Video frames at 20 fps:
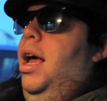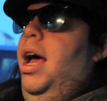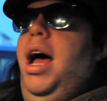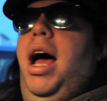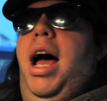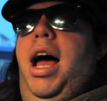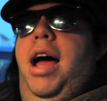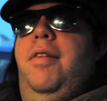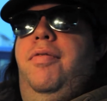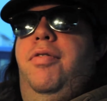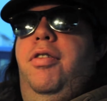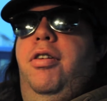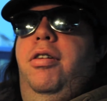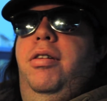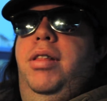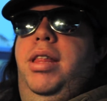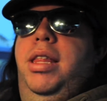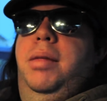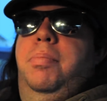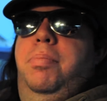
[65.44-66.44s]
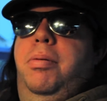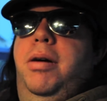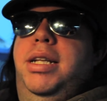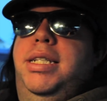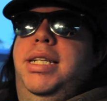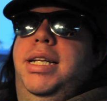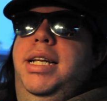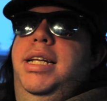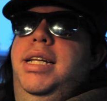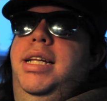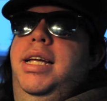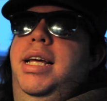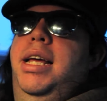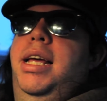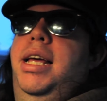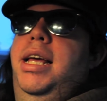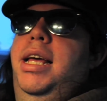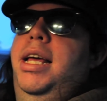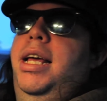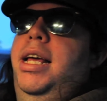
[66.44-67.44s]
I've heard that the president
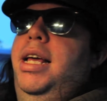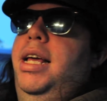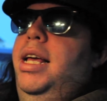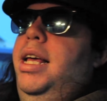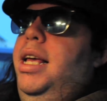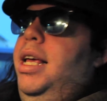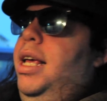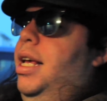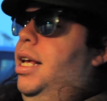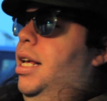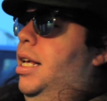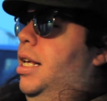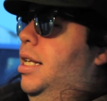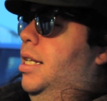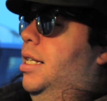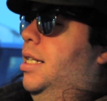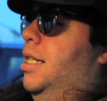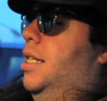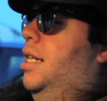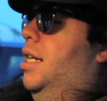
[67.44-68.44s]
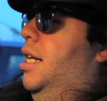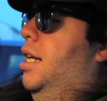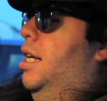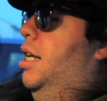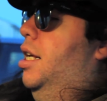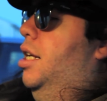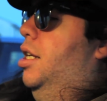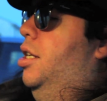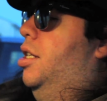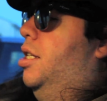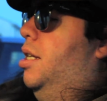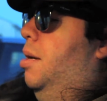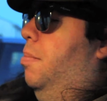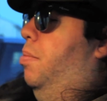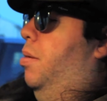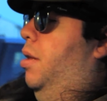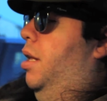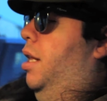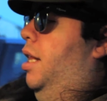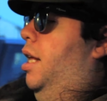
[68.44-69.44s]
is just
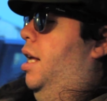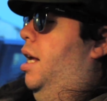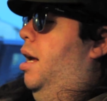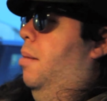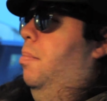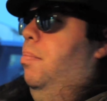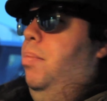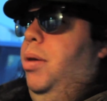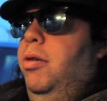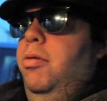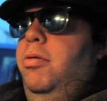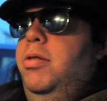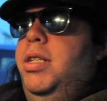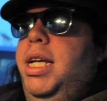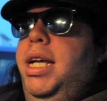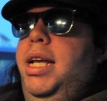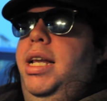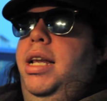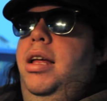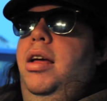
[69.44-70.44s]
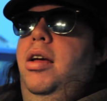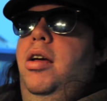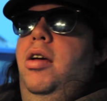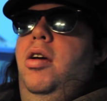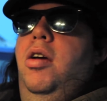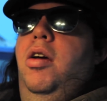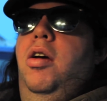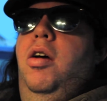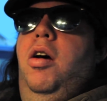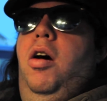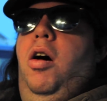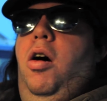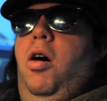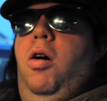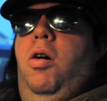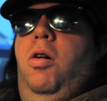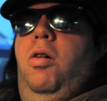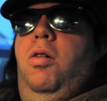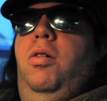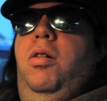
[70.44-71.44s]
completely abusing
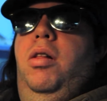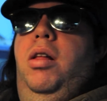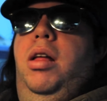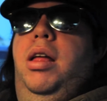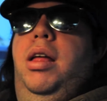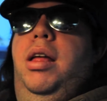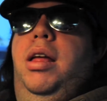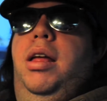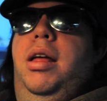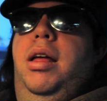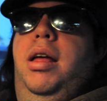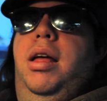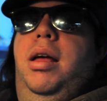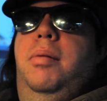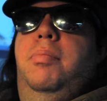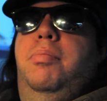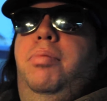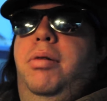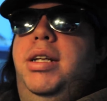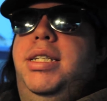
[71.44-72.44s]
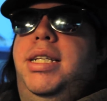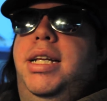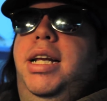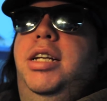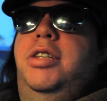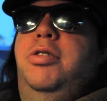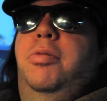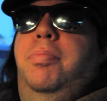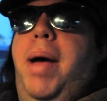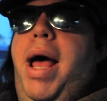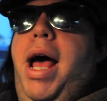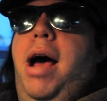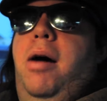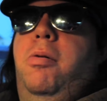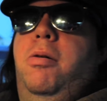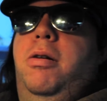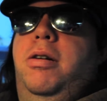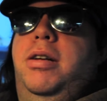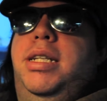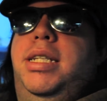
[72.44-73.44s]
all presidential
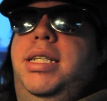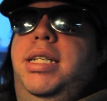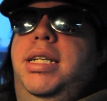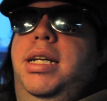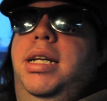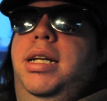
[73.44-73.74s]
powers,